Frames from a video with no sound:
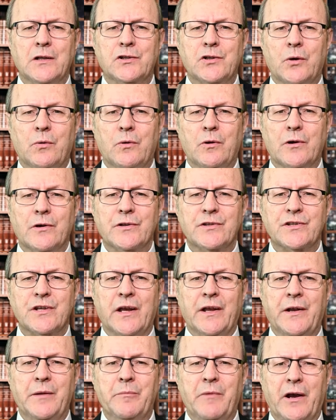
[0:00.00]
towards
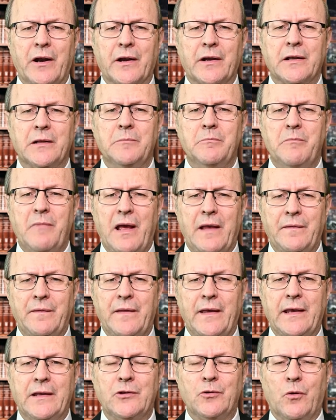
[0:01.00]
an American
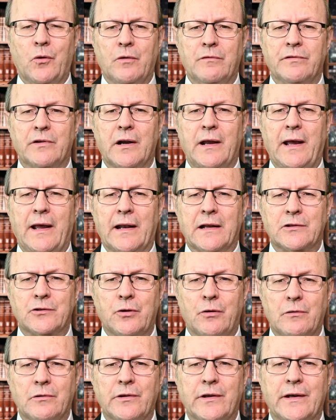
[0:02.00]
mandate over
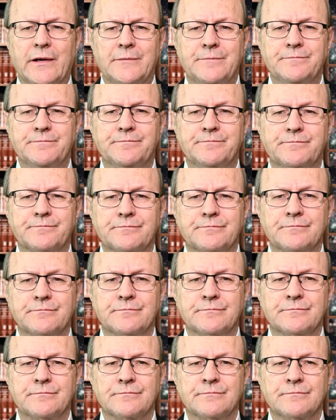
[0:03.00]
Anatolia.
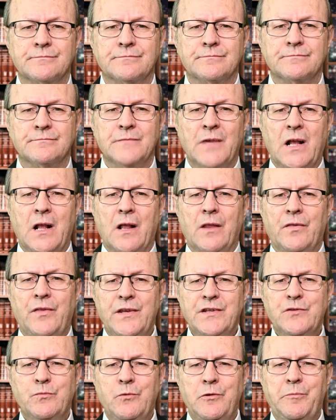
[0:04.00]

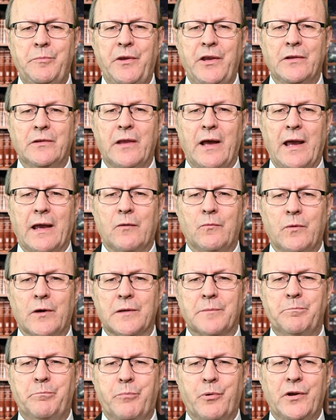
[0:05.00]
This would be like
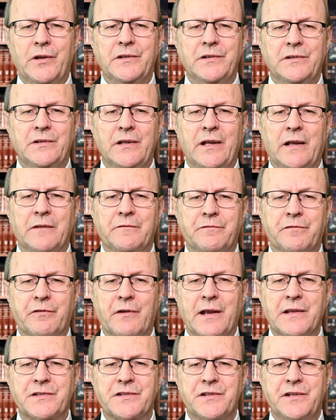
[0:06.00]
what Britain and
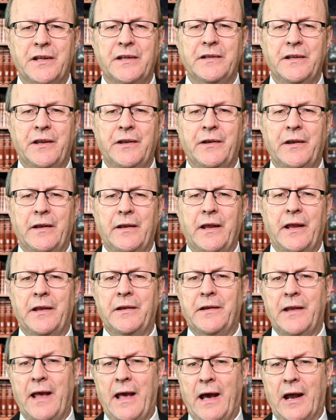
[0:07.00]
France did
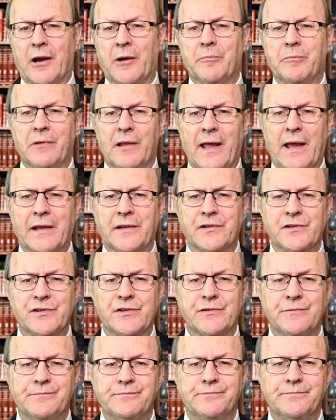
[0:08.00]
in Arab lands.